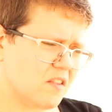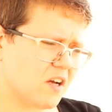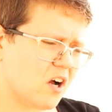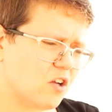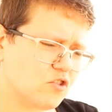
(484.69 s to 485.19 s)
the
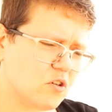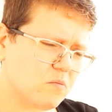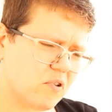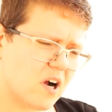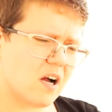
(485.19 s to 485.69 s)
cultural
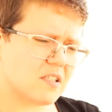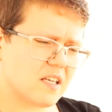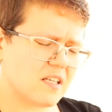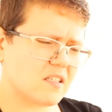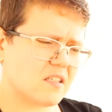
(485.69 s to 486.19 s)

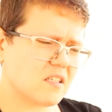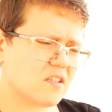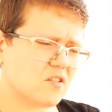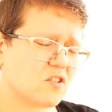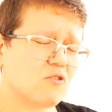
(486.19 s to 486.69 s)
process,
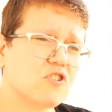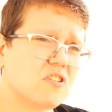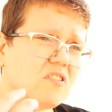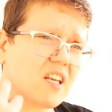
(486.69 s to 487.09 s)
the social